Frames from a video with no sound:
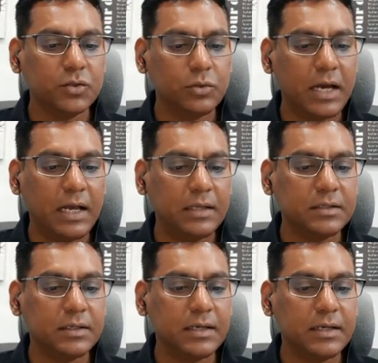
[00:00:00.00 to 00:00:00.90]
So the
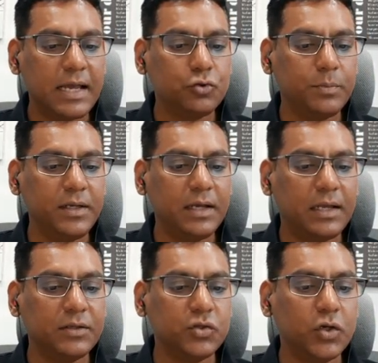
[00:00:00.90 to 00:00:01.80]
answer has to be
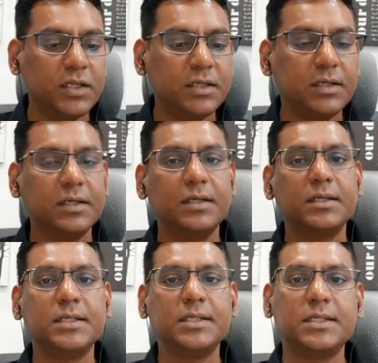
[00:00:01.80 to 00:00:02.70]
answer choice
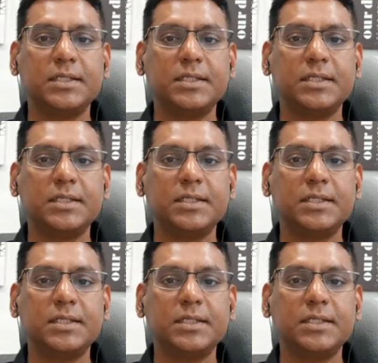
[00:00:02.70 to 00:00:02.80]
C.